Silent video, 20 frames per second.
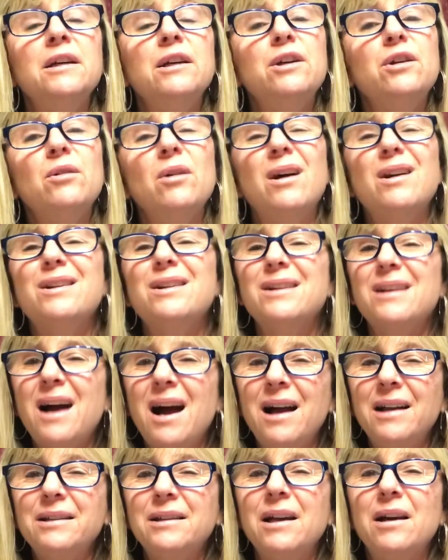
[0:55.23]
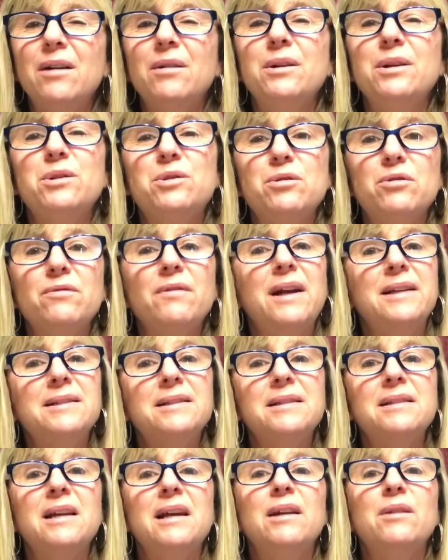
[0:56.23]
you are not going to
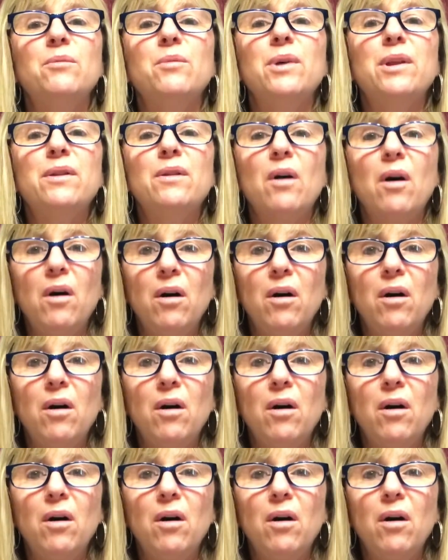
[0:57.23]
resonate with